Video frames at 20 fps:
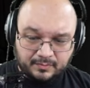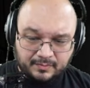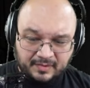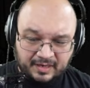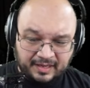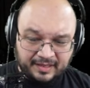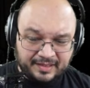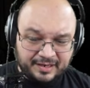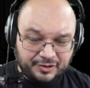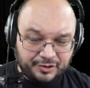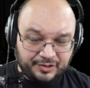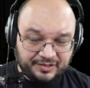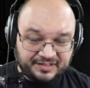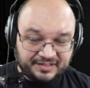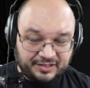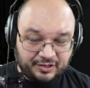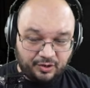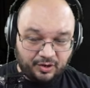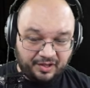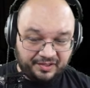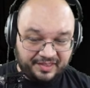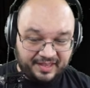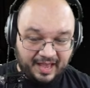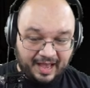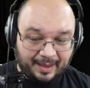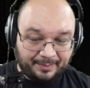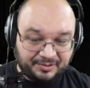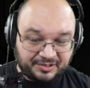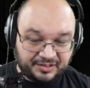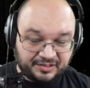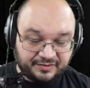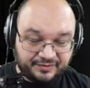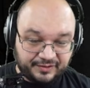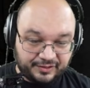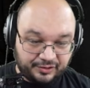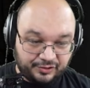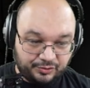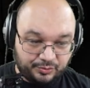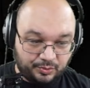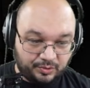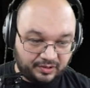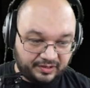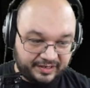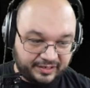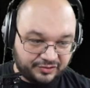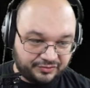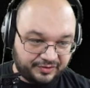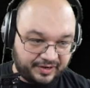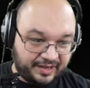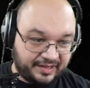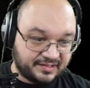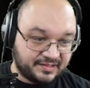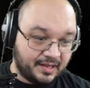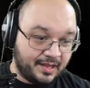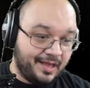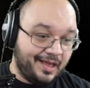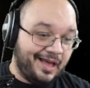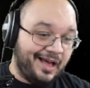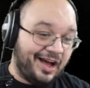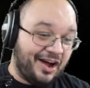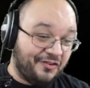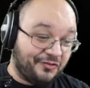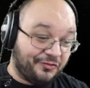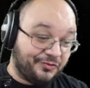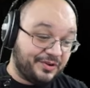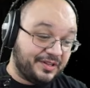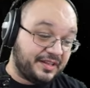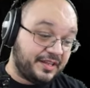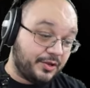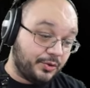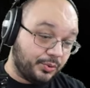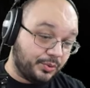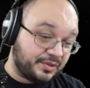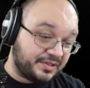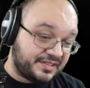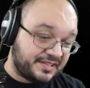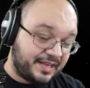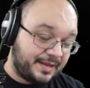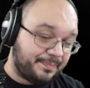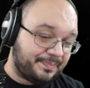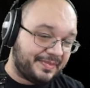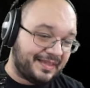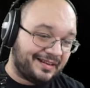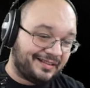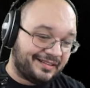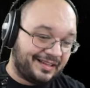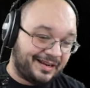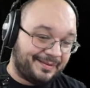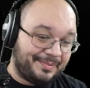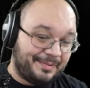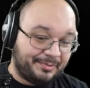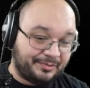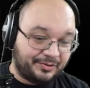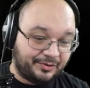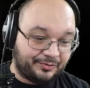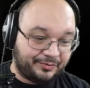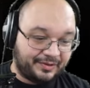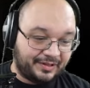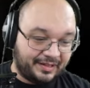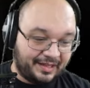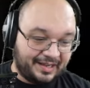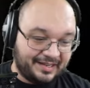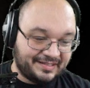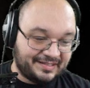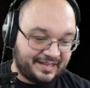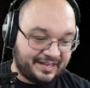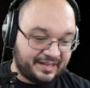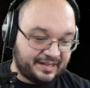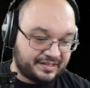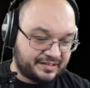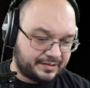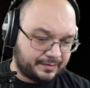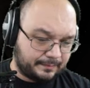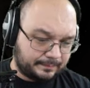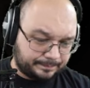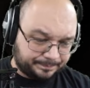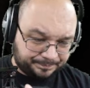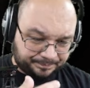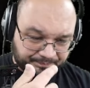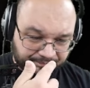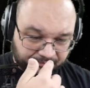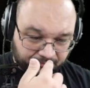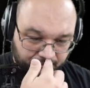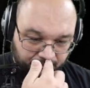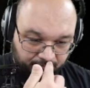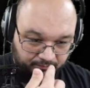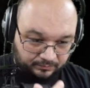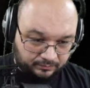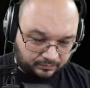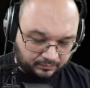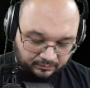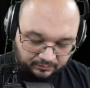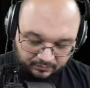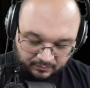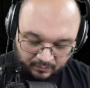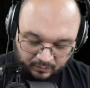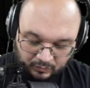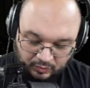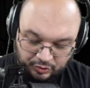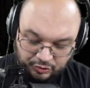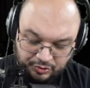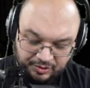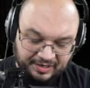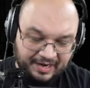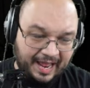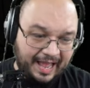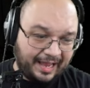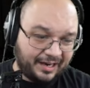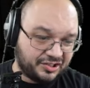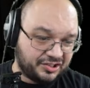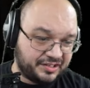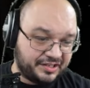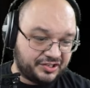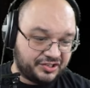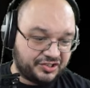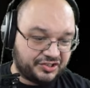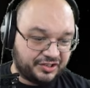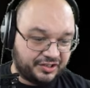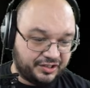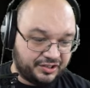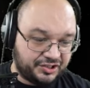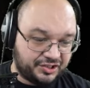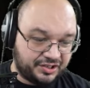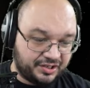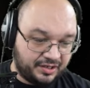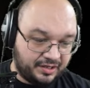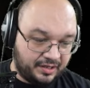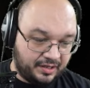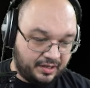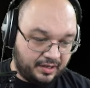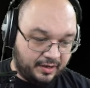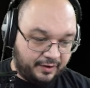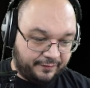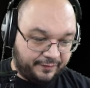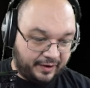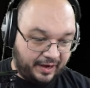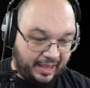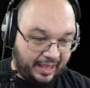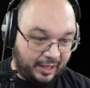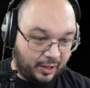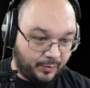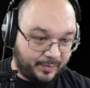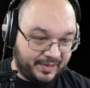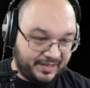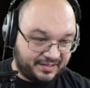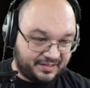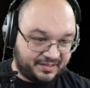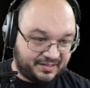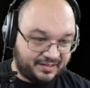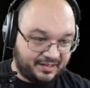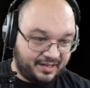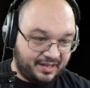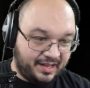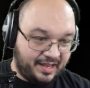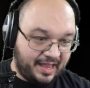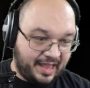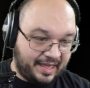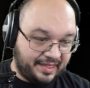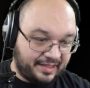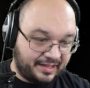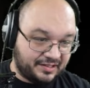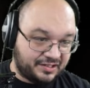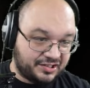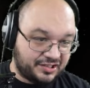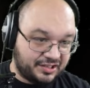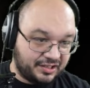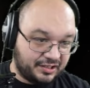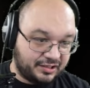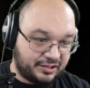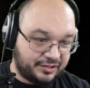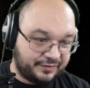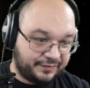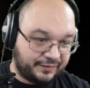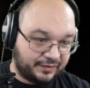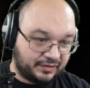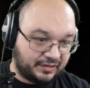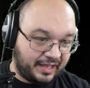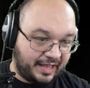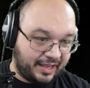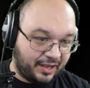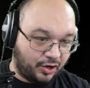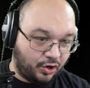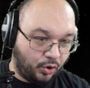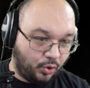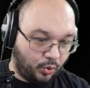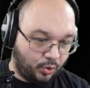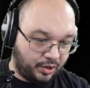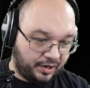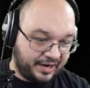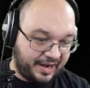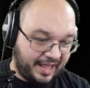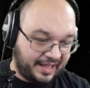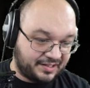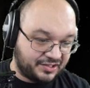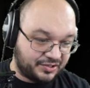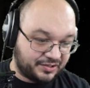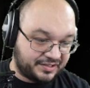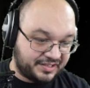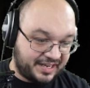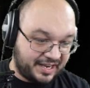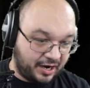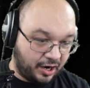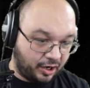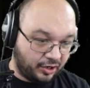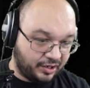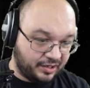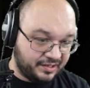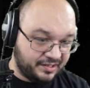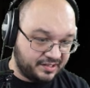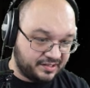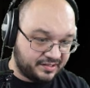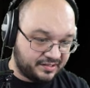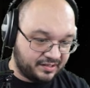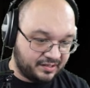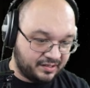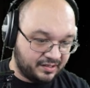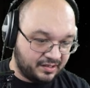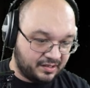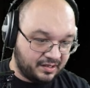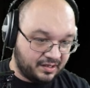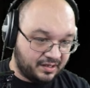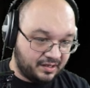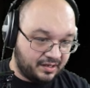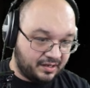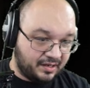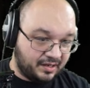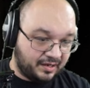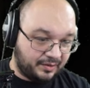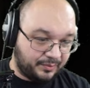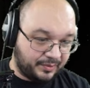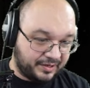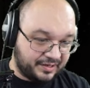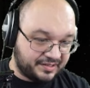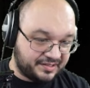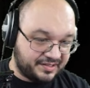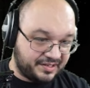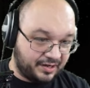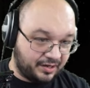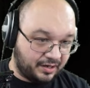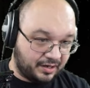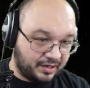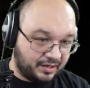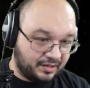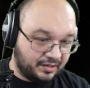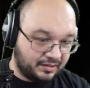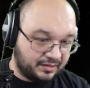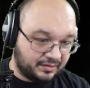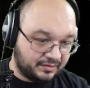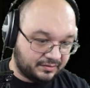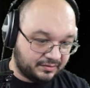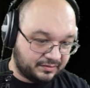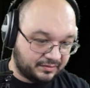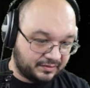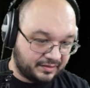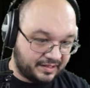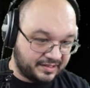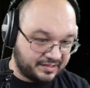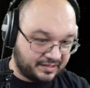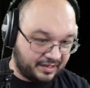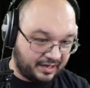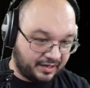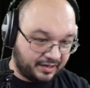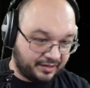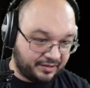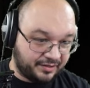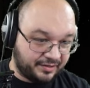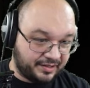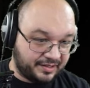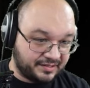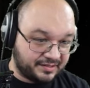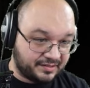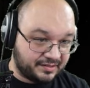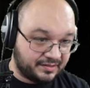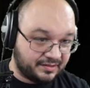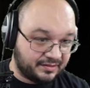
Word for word: And then you could see all the options for your dual leech rings. A really cool tip that a lot of people don't realize is you can actually search for helmets and then search for like coronets or tiaras. Where is tiara? Is it not under this?